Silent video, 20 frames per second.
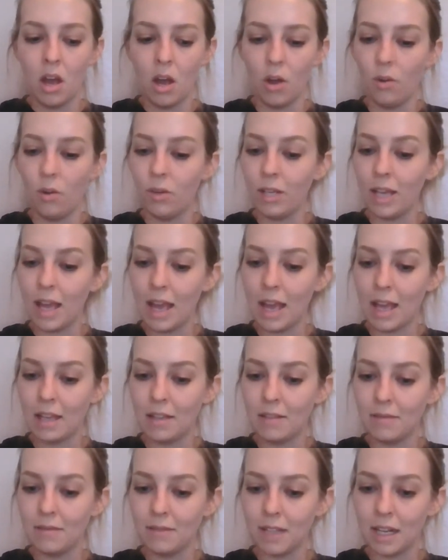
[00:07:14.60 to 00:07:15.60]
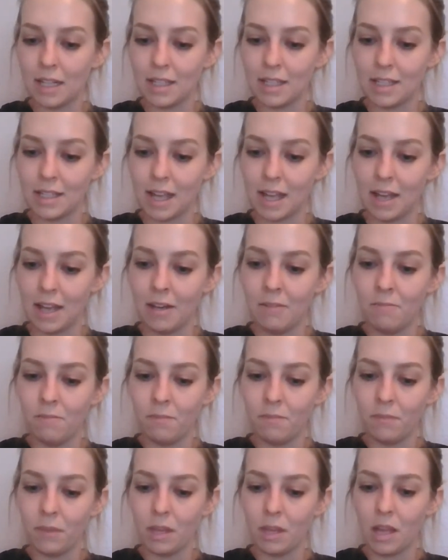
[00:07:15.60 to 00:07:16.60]
"Okay," I said.
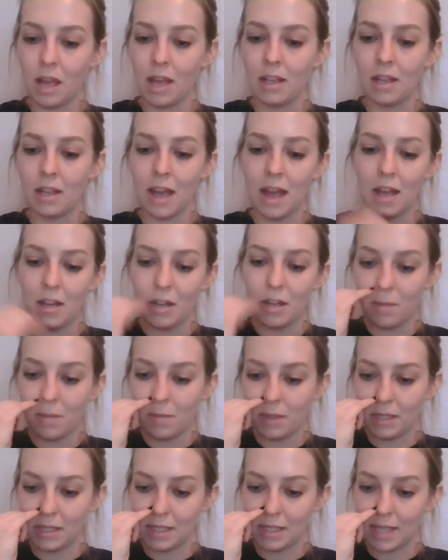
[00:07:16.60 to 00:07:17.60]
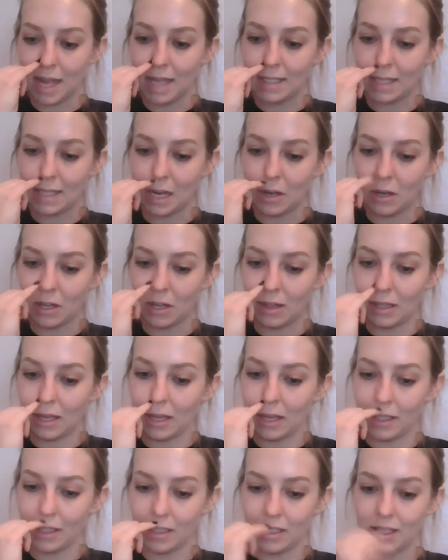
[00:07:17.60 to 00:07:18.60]
I got up and sat down on
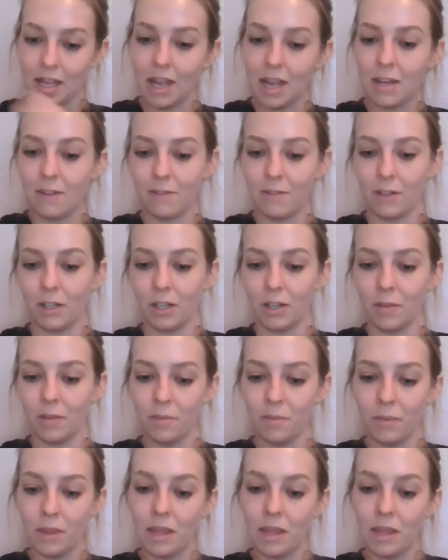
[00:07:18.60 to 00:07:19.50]
the other side of her.